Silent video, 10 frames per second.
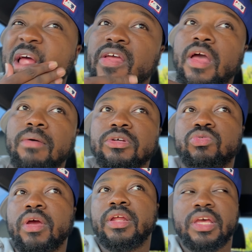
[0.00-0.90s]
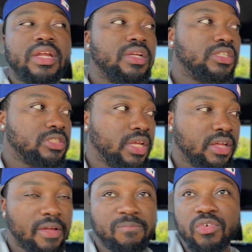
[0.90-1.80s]
yeah, I'm just ready to get in this thing
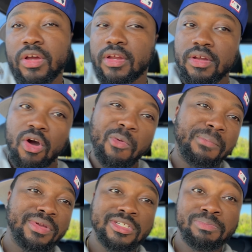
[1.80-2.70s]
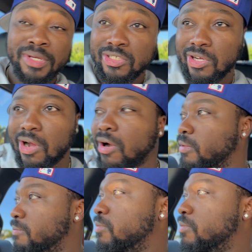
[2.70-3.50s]
and fucking open this bitch up.